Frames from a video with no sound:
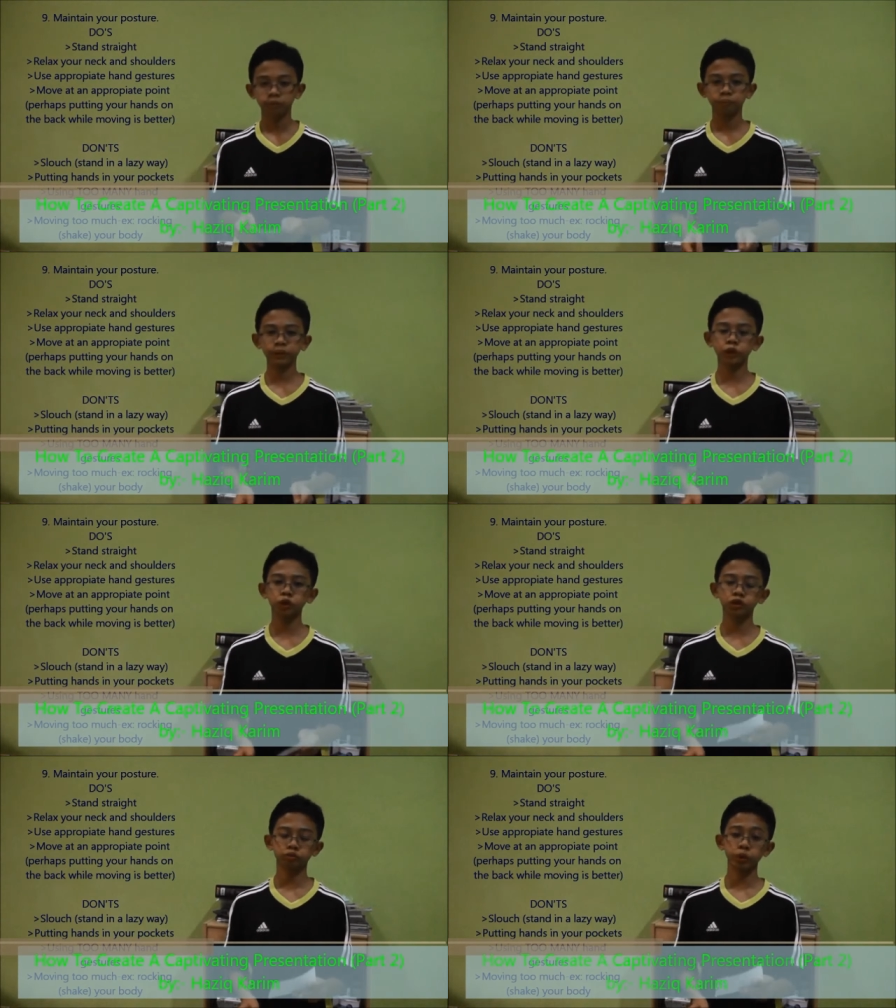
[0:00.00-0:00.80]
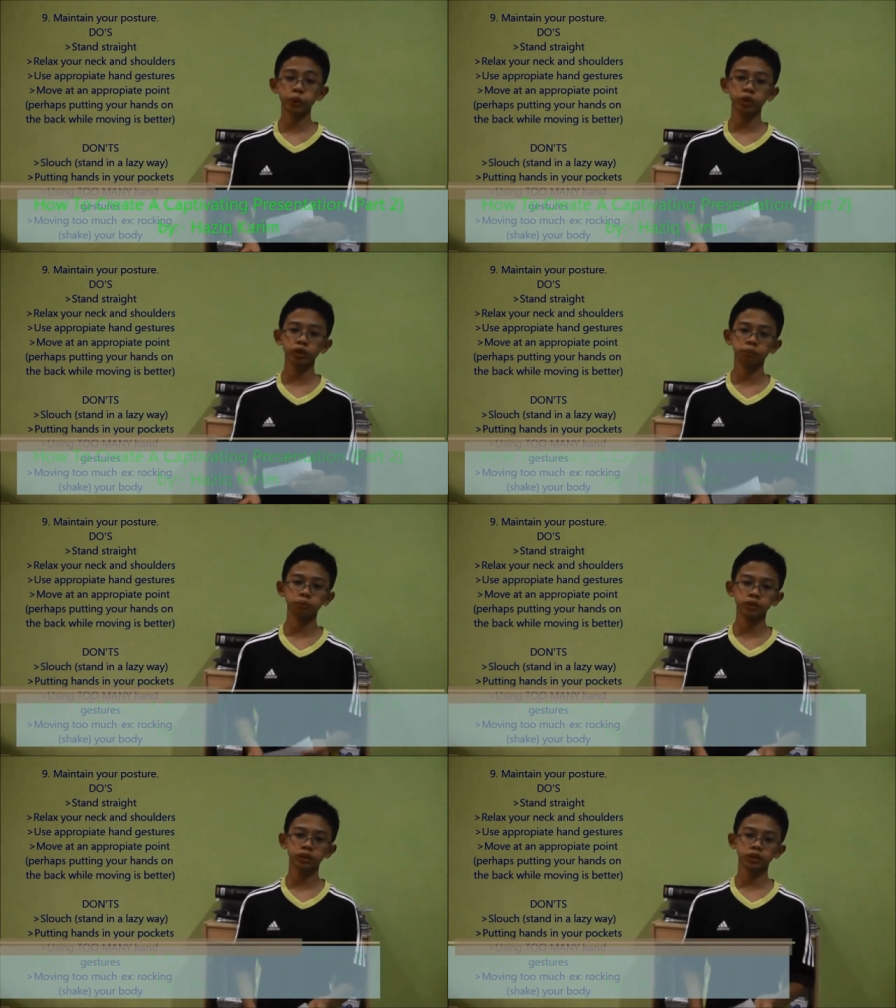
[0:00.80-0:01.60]
Make sure when you're in
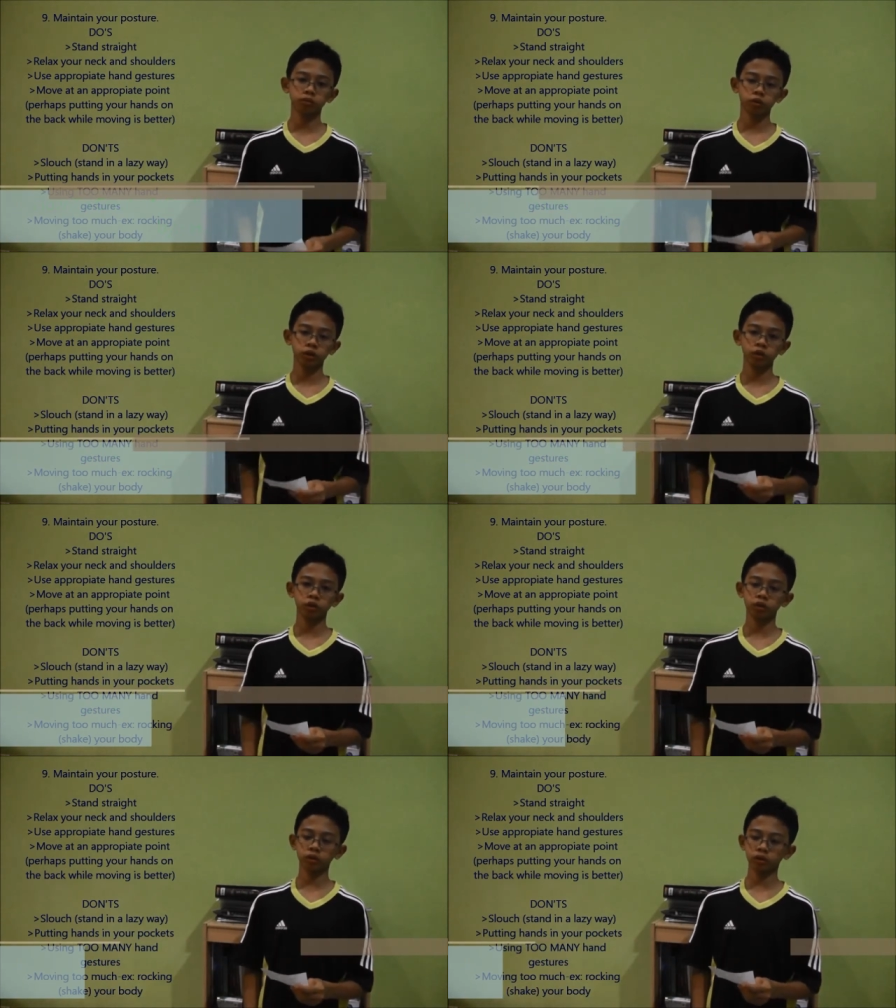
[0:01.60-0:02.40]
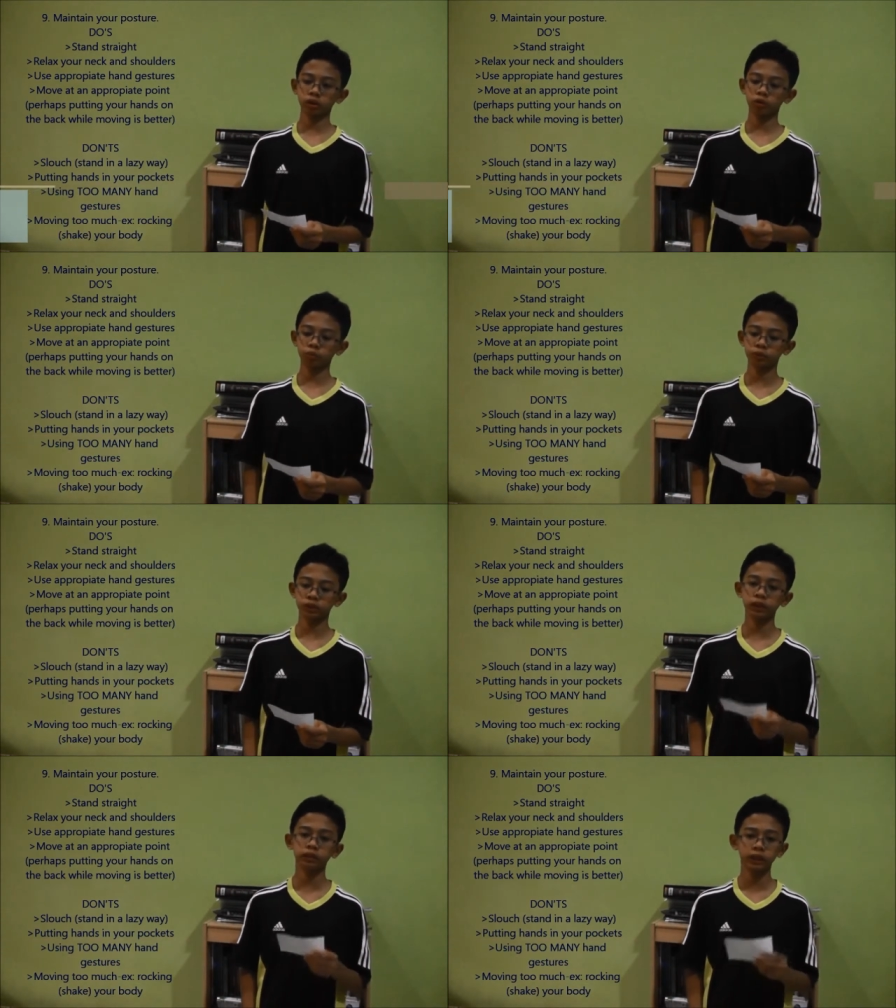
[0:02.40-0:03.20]
present when you're now
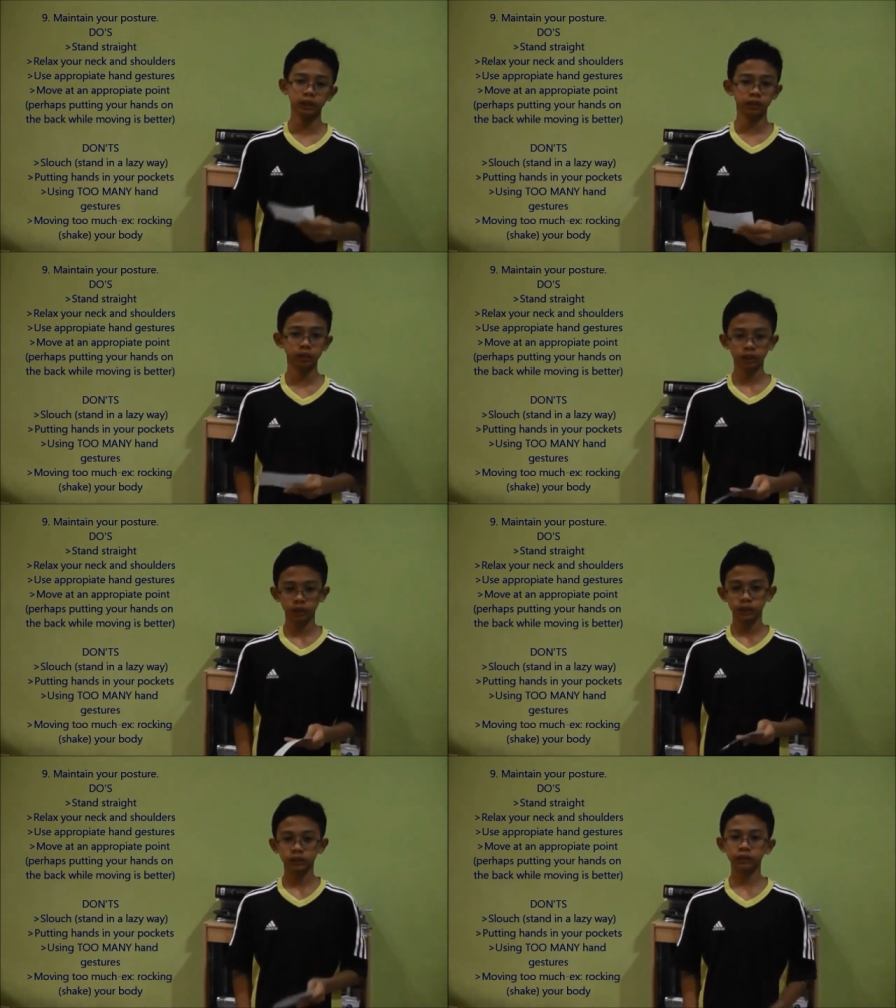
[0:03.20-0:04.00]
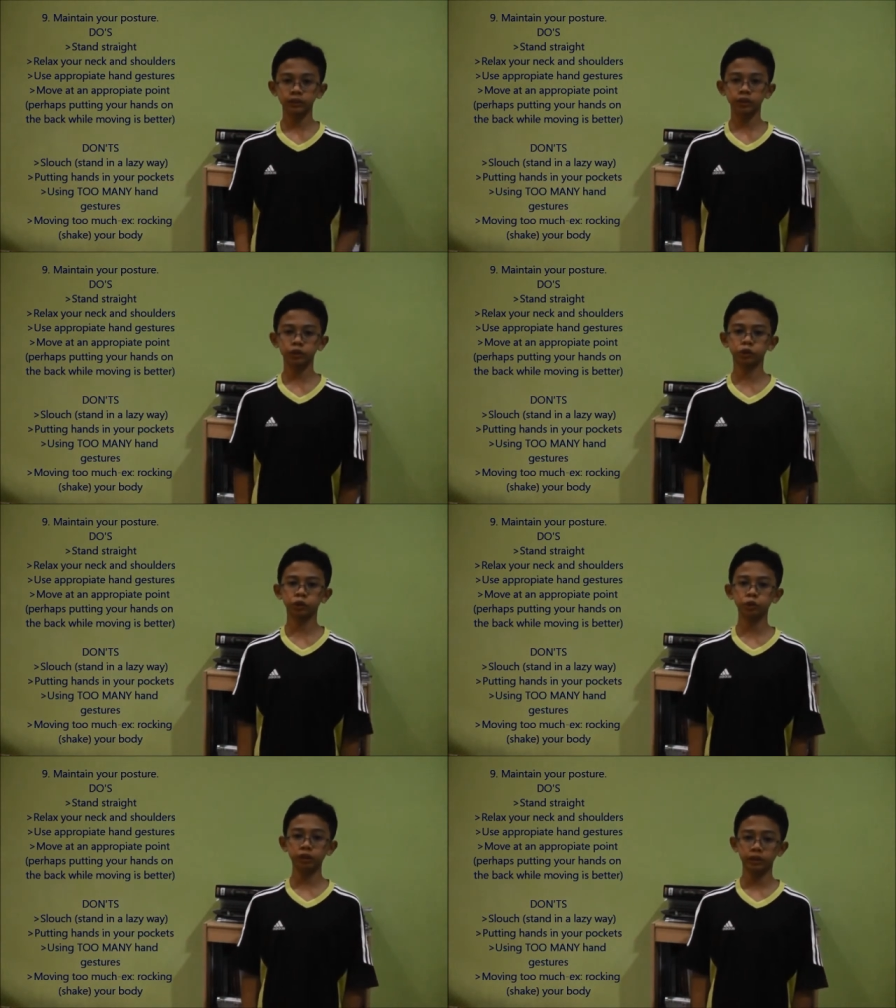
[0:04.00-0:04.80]
presenting, stand
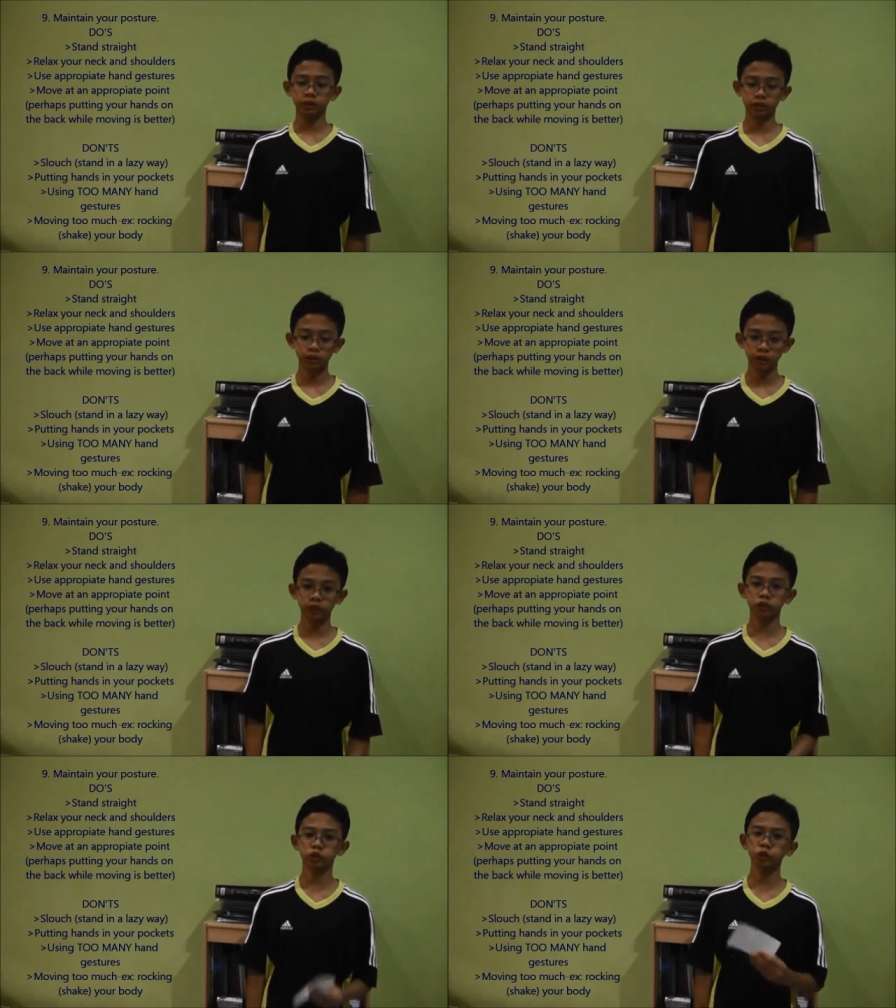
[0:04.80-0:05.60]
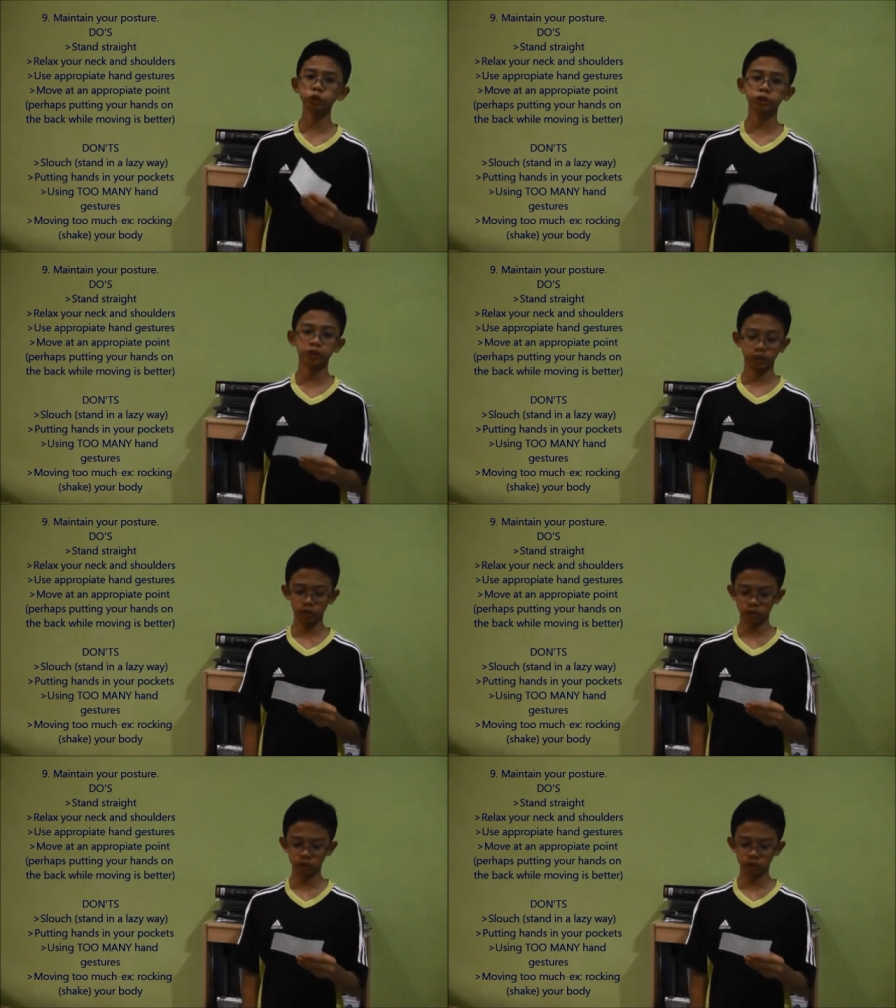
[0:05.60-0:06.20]
straight like a soldier.